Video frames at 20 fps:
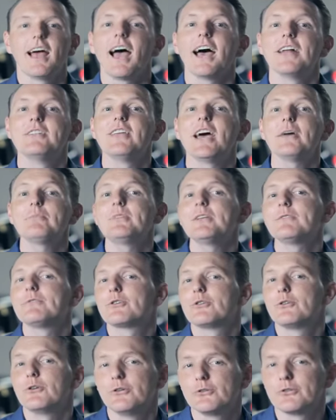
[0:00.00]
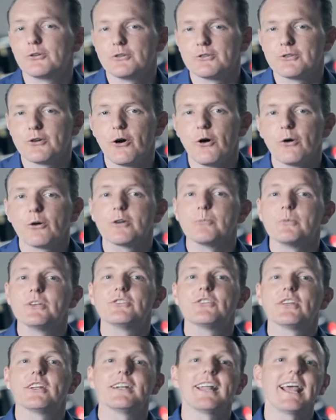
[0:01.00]
Adaptive cruise control can be
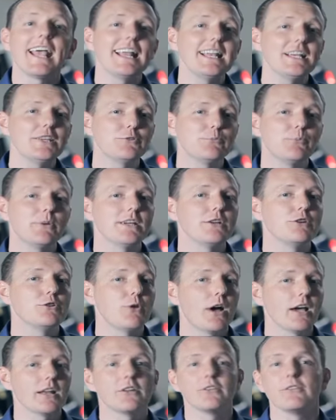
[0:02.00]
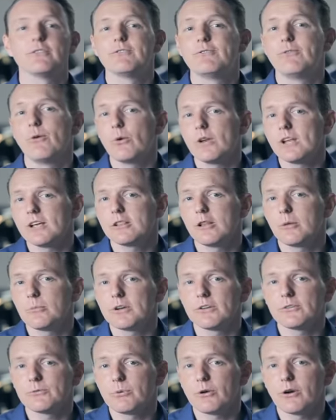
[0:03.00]
set at any speed greater than 40
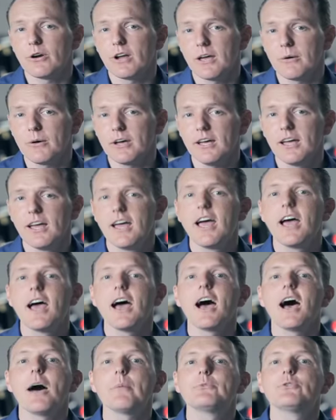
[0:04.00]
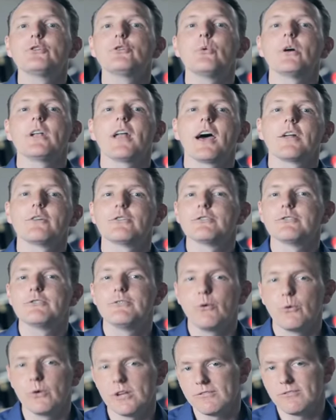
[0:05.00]
km per hour up to
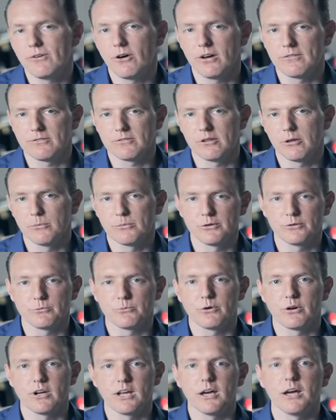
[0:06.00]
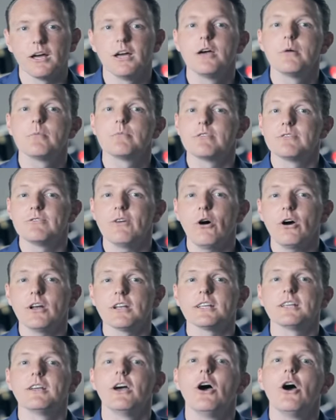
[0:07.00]
145 km per hour,
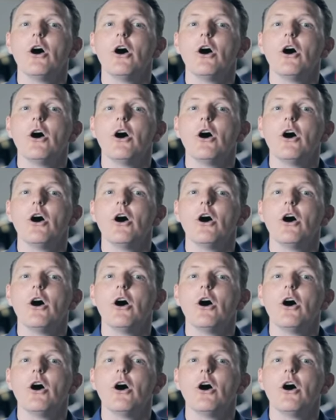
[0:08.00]
providing